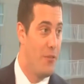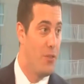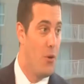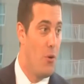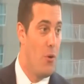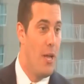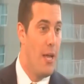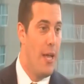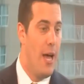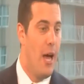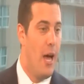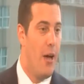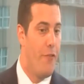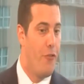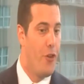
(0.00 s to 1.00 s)
So
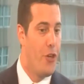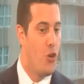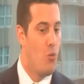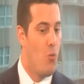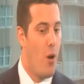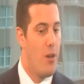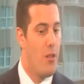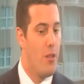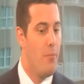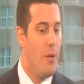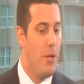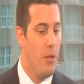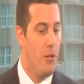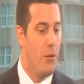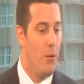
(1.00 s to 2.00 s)
for your
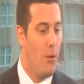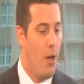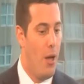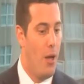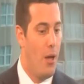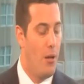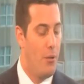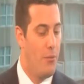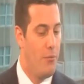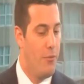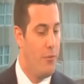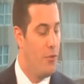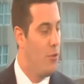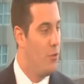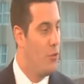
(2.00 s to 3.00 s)
run-of-the-mill
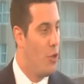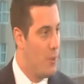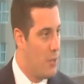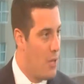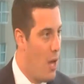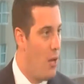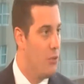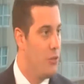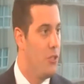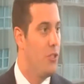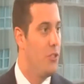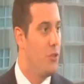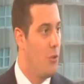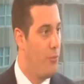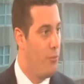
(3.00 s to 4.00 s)

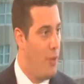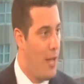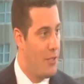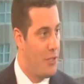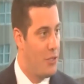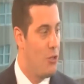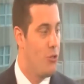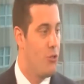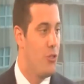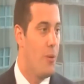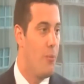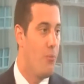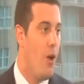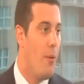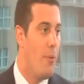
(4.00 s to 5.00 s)
dermatologist or plastic surgeon, they
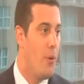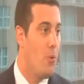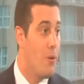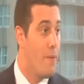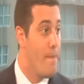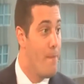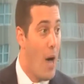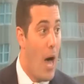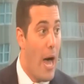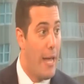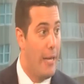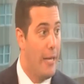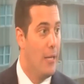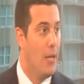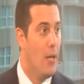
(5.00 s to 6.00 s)
probably wouldn't buy
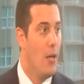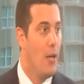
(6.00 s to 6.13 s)
it